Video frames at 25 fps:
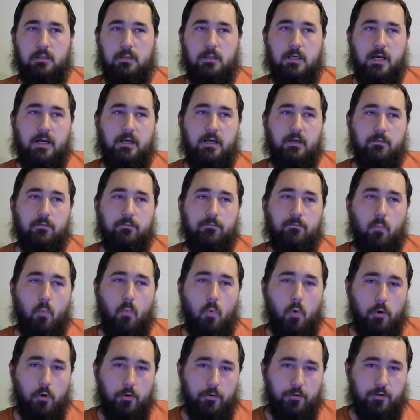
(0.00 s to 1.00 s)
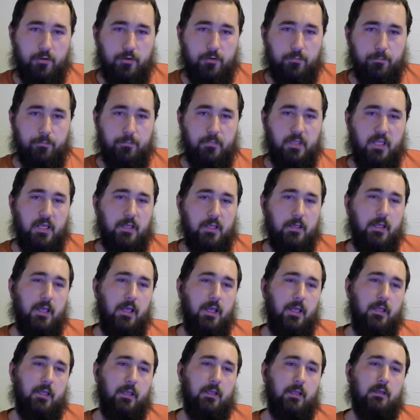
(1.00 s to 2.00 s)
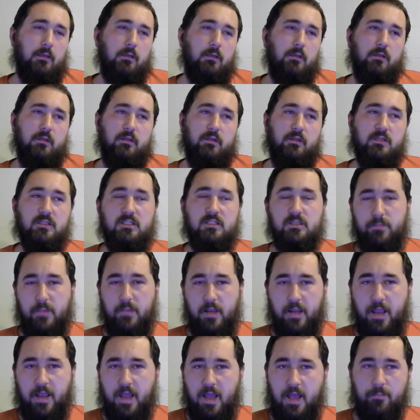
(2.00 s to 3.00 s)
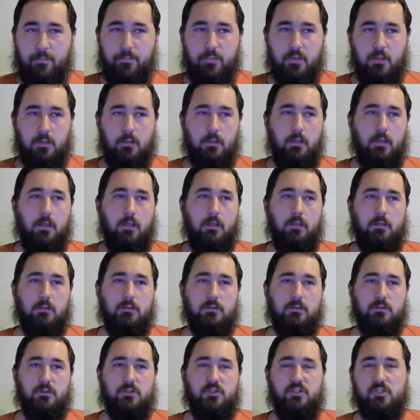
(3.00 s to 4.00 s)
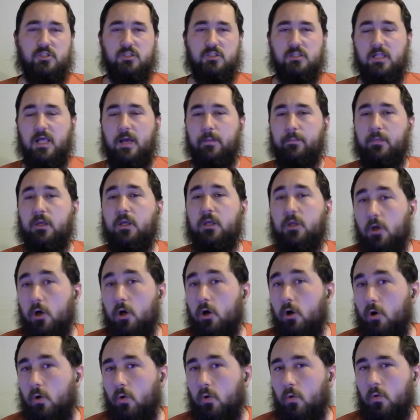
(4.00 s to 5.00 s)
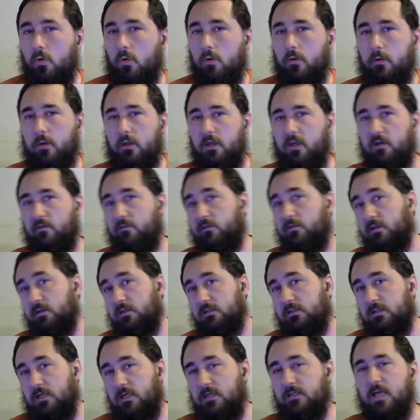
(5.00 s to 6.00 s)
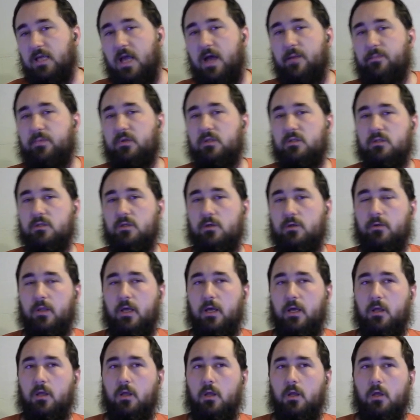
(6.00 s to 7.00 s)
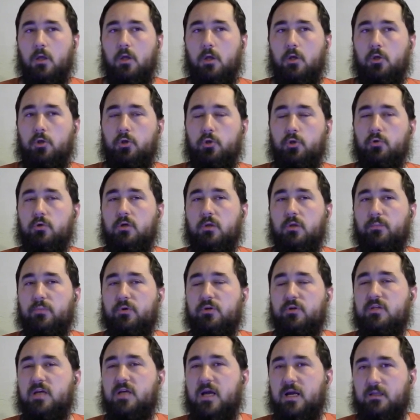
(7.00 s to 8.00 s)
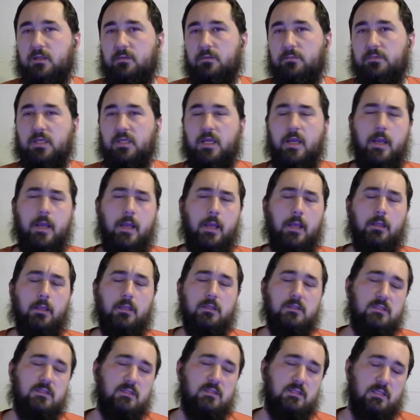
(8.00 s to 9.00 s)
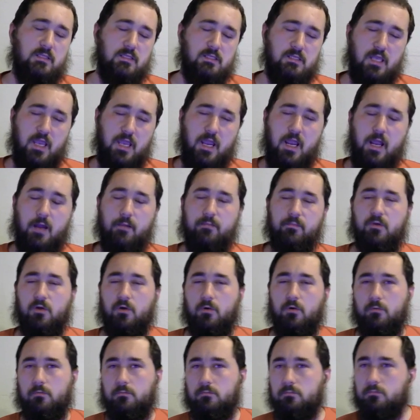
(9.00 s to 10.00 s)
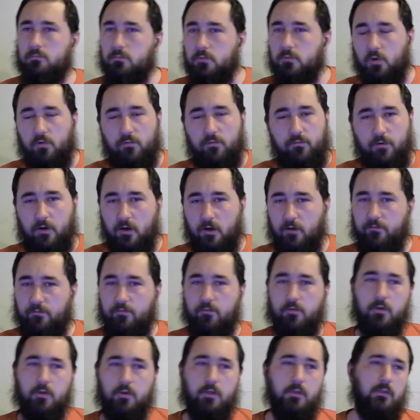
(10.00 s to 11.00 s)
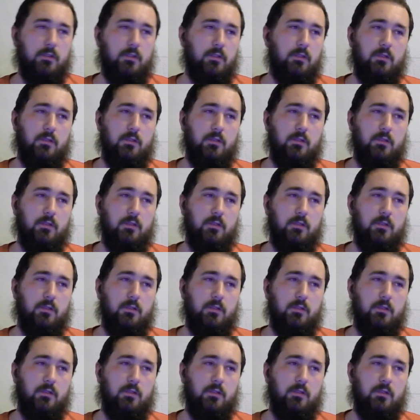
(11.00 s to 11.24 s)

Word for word: Kind of warn them that, hey, this may happen, and just let me know if this does happen so that you can protect them. Say, hey, this is a scam. Don't don't fall for it.